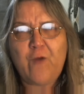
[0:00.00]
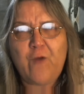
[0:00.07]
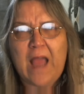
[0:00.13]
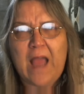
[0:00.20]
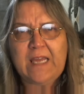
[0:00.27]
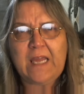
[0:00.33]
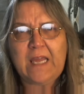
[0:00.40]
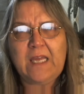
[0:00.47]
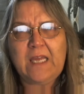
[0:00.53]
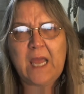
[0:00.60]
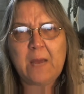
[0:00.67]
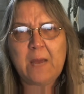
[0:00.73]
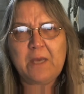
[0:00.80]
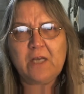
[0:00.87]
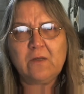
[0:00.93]

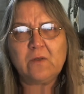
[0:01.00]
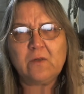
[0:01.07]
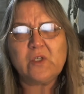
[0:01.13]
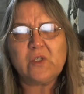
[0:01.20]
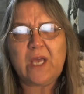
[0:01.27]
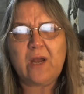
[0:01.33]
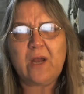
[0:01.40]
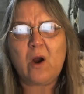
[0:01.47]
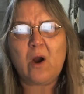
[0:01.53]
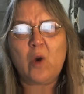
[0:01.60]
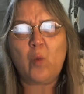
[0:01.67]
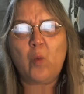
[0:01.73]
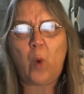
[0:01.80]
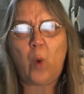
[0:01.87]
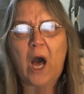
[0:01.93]
Fracking chemicals in
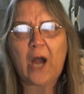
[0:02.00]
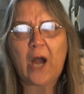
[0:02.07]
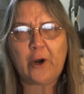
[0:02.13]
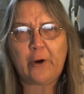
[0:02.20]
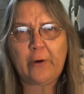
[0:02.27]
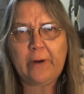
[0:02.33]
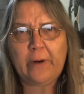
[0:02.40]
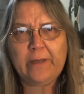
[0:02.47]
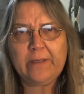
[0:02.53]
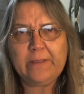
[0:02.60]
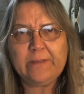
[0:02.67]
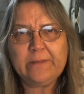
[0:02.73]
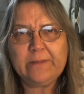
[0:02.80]
our water.